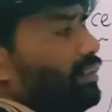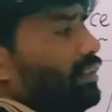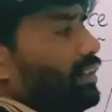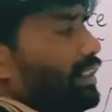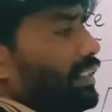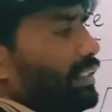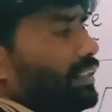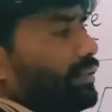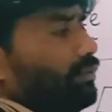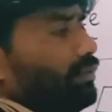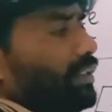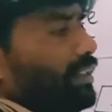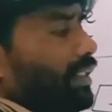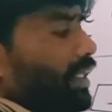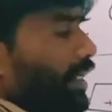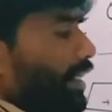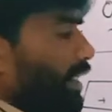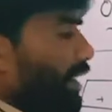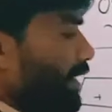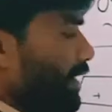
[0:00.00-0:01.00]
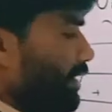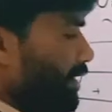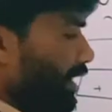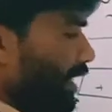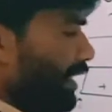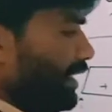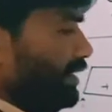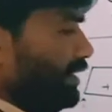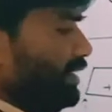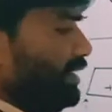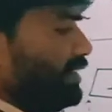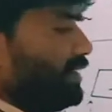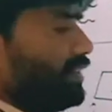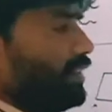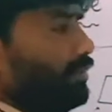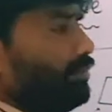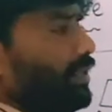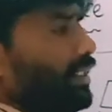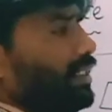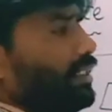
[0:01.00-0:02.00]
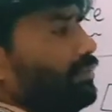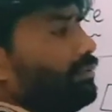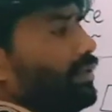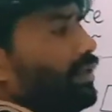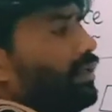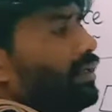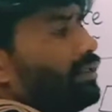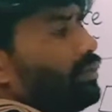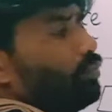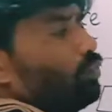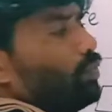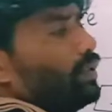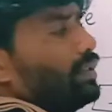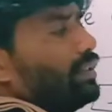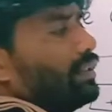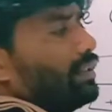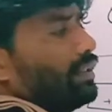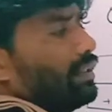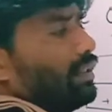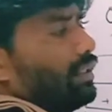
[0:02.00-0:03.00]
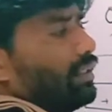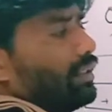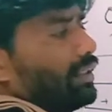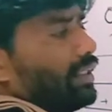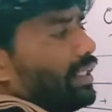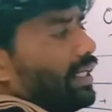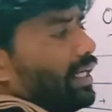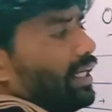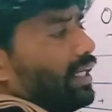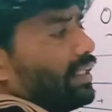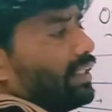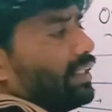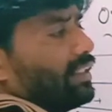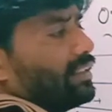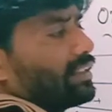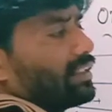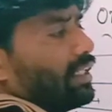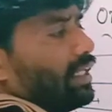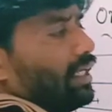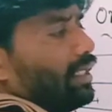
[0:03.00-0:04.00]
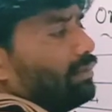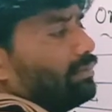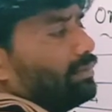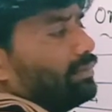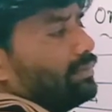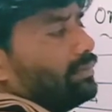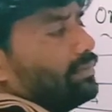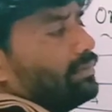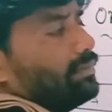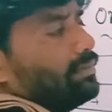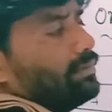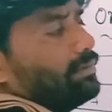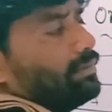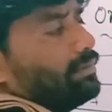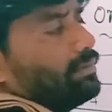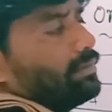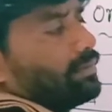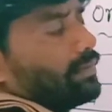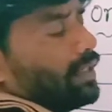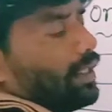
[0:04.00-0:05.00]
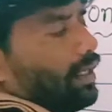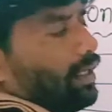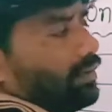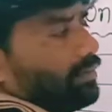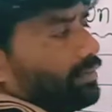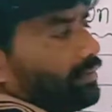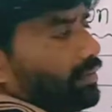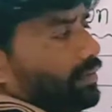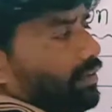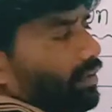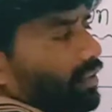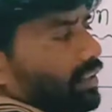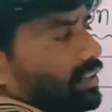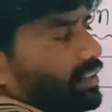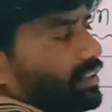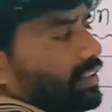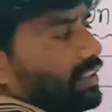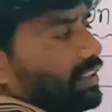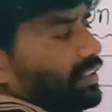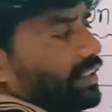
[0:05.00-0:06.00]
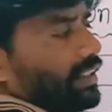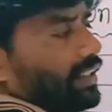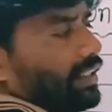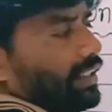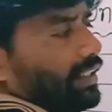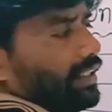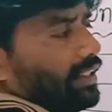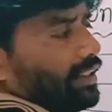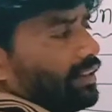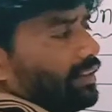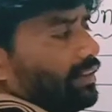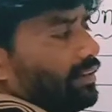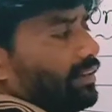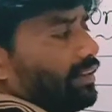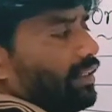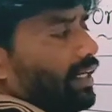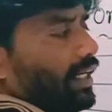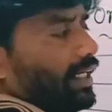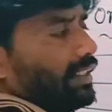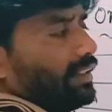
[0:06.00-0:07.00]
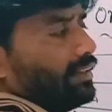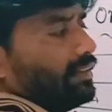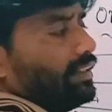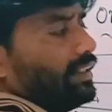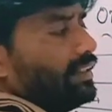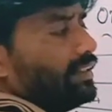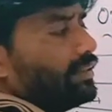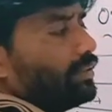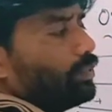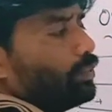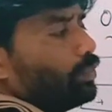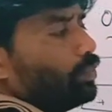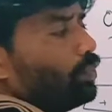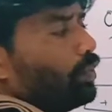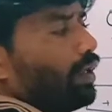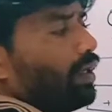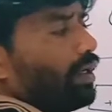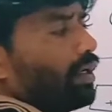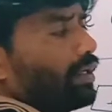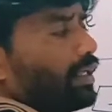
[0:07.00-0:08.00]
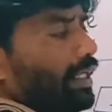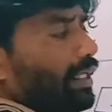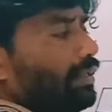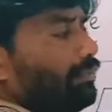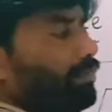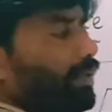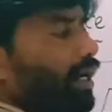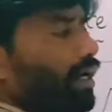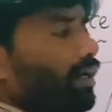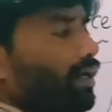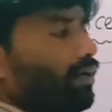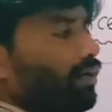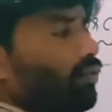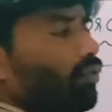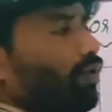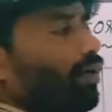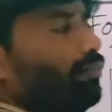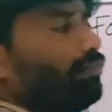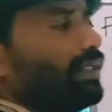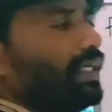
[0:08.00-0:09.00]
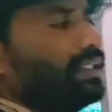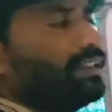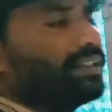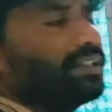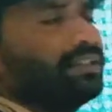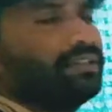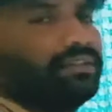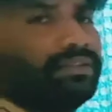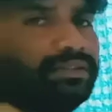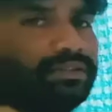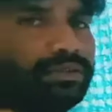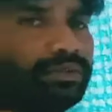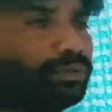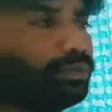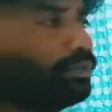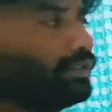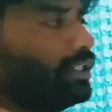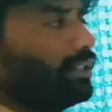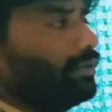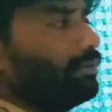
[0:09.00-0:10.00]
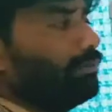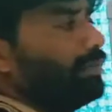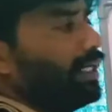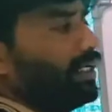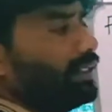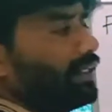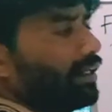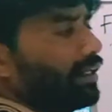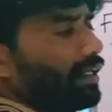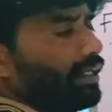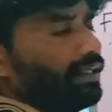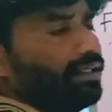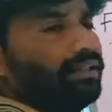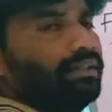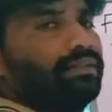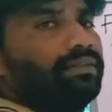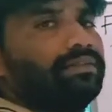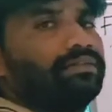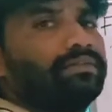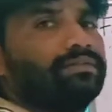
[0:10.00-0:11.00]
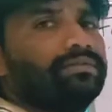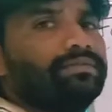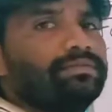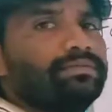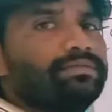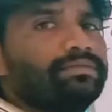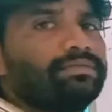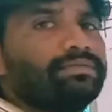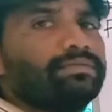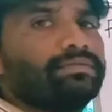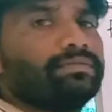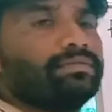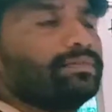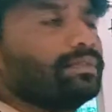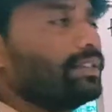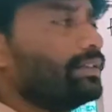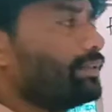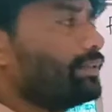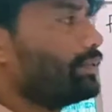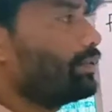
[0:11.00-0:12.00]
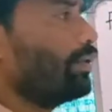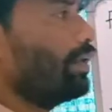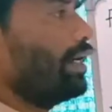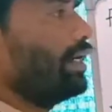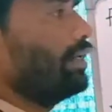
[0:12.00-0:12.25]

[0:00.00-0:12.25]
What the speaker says: is with air and this remaining part with a dielectric slab of constant K, and these two are in parallel combination to that battery. So I